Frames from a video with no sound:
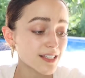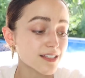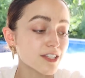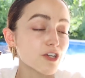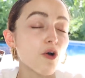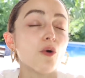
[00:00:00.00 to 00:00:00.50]
is
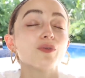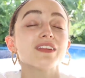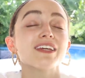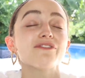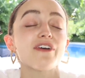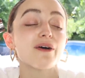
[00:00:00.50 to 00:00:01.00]
the
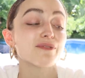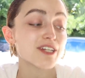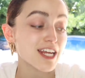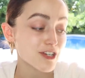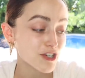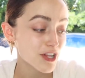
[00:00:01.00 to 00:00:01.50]
only
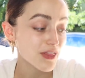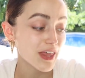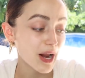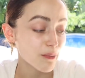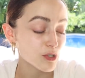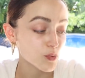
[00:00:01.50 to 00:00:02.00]
foundation
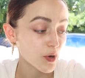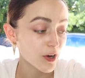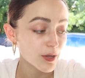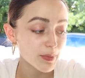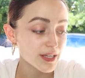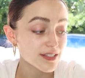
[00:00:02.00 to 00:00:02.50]
that I was
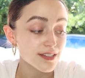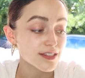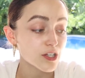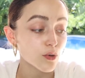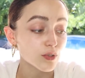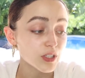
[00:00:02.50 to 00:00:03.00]
wearing because it's
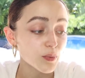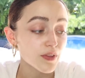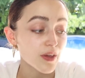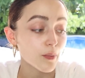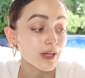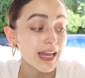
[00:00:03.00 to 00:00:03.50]
the only one
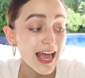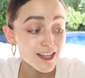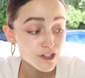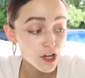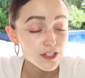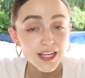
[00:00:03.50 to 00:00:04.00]
that would
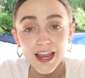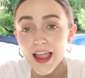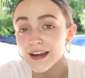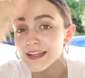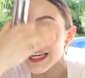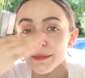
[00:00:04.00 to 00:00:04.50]
last all day
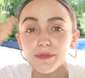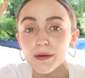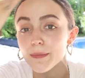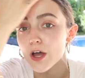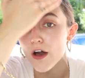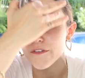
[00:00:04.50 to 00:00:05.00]
and keep
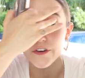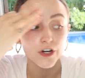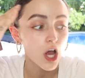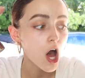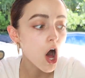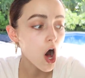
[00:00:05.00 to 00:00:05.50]
them
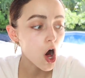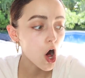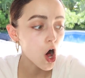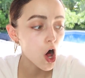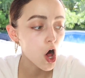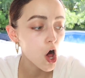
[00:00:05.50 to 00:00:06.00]
covered
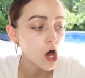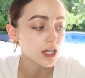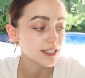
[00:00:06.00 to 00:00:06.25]
all